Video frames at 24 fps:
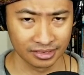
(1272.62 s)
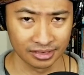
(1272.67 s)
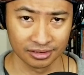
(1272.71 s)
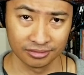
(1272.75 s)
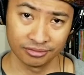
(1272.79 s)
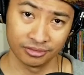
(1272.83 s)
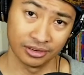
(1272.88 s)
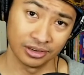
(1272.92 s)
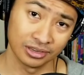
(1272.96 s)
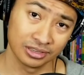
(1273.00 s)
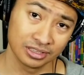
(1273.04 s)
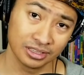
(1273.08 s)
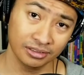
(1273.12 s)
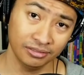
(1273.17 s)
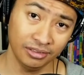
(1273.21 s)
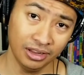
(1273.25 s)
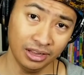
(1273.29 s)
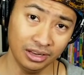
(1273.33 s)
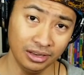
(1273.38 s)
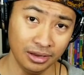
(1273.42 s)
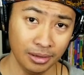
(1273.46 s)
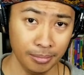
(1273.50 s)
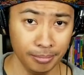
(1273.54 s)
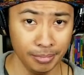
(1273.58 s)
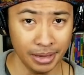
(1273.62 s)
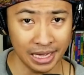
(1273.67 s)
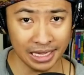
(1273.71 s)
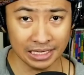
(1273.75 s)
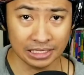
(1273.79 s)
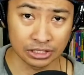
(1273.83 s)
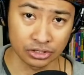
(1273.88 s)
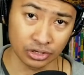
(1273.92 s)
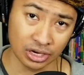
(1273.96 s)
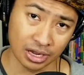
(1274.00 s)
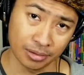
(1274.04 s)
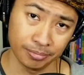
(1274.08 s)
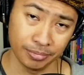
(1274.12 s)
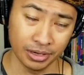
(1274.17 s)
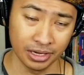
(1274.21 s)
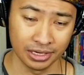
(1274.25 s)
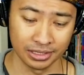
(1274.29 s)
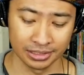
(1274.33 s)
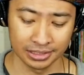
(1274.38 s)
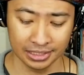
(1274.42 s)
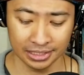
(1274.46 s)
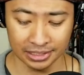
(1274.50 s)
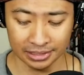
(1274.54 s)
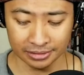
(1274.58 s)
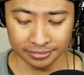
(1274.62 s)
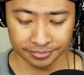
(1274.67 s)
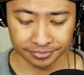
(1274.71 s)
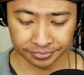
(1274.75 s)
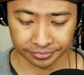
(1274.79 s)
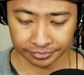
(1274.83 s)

First of all, a mic drop on ya.